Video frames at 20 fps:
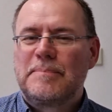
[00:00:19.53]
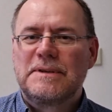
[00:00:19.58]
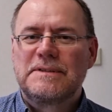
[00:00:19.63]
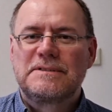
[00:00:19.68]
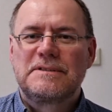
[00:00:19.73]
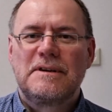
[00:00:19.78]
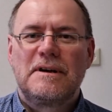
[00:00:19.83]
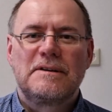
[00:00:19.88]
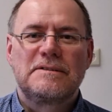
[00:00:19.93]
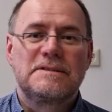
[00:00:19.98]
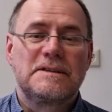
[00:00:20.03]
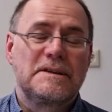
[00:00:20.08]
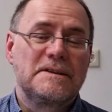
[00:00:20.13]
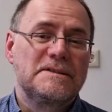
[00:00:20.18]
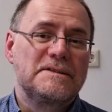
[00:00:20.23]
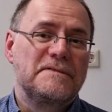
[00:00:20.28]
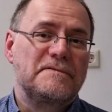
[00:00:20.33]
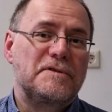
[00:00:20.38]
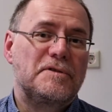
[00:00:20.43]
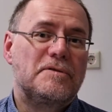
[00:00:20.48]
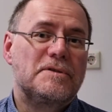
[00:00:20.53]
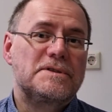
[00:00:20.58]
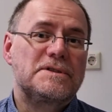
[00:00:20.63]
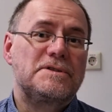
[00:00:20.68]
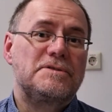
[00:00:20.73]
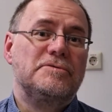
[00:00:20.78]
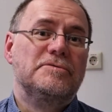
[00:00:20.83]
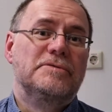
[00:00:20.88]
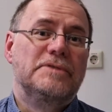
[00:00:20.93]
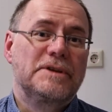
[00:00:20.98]
is toxic is of course
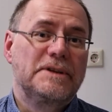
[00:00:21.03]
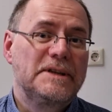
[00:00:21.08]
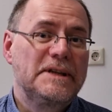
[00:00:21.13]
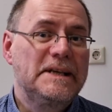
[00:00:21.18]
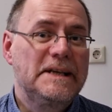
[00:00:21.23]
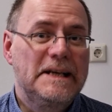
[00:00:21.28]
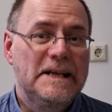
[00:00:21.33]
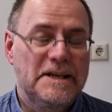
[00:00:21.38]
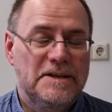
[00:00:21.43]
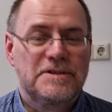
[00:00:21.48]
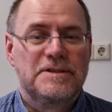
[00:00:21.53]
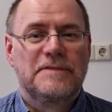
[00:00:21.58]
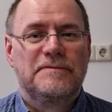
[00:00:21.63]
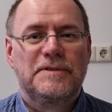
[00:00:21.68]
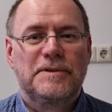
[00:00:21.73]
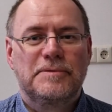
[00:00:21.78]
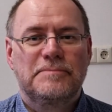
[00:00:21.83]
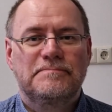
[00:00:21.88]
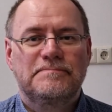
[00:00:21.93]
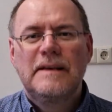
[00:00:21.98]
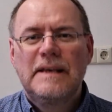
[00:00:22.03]
during the interview.